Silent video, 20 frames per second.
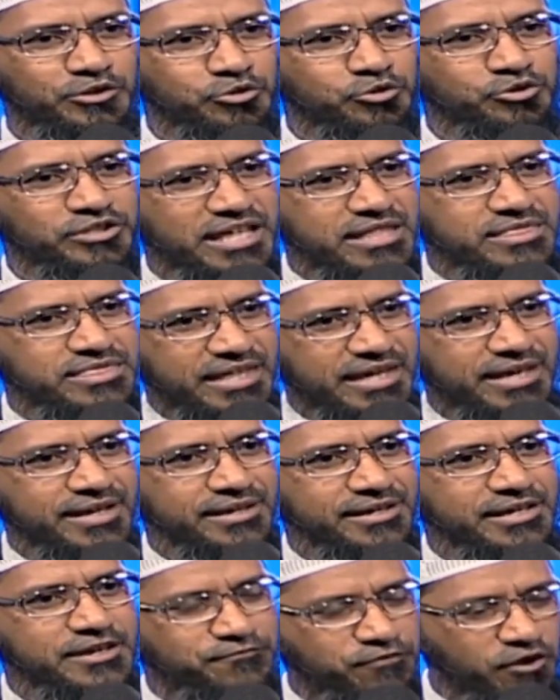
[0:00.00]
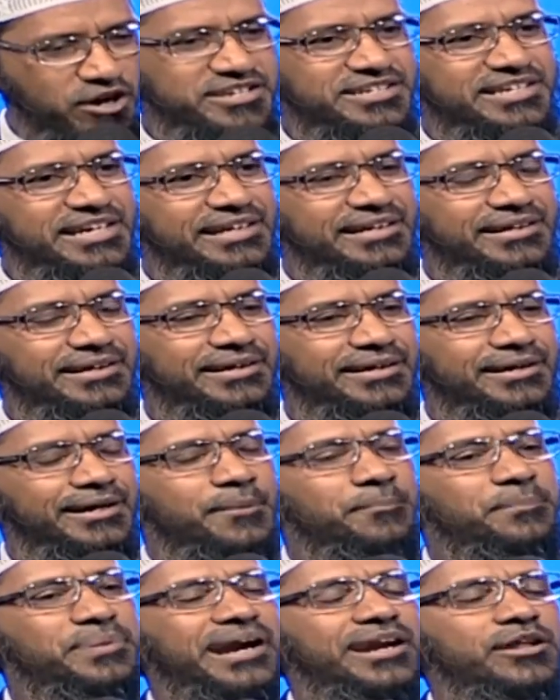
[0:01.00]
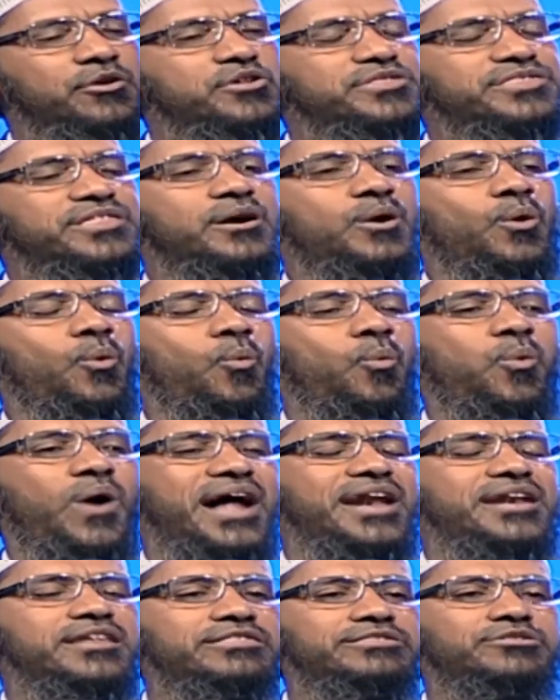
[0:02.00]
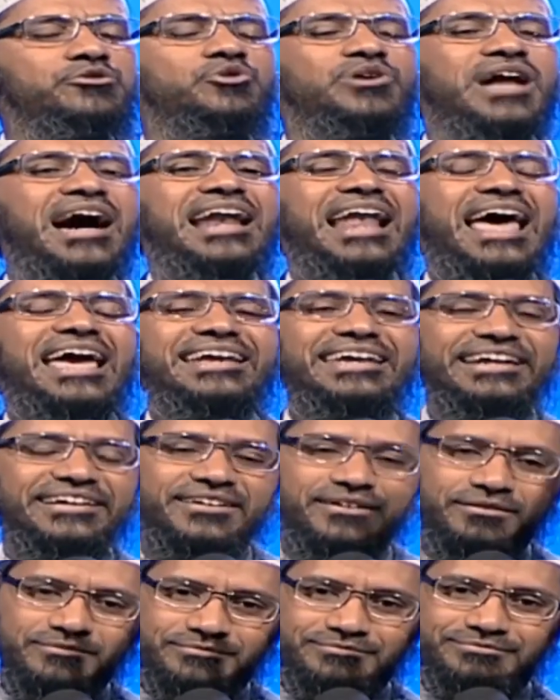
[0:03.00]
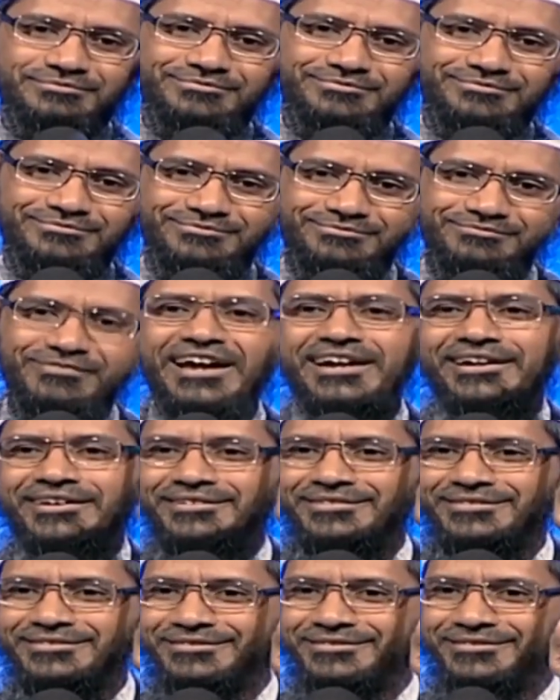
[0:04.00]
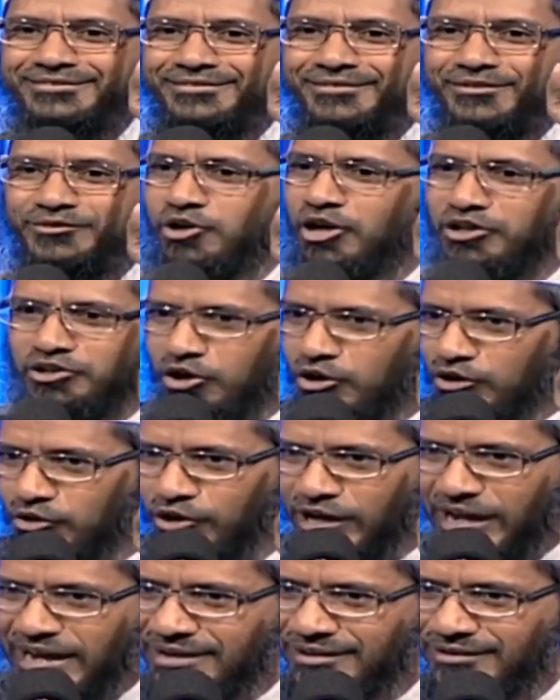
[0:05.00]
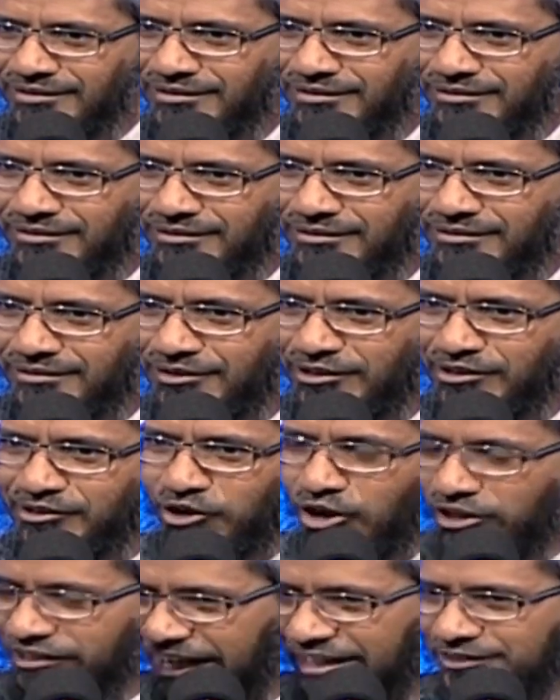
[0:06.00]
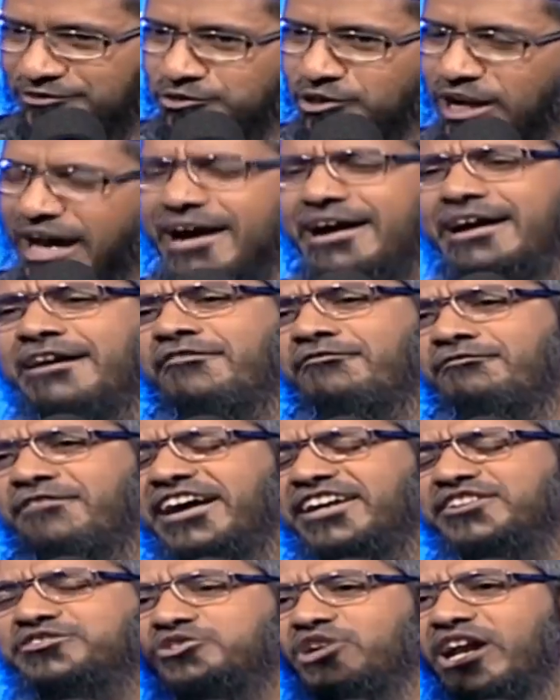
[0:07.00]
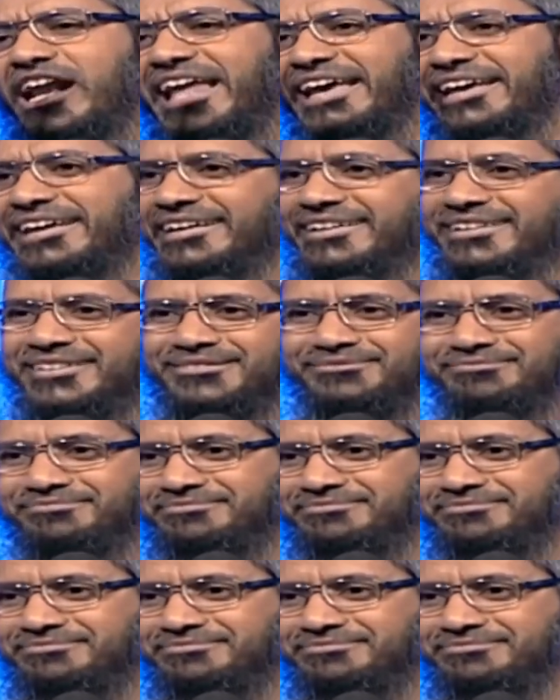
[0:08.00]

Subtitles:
Do they say he forged it? Produce one surah like it. One. Not the whole Quran, not 10 surah, one surah like it.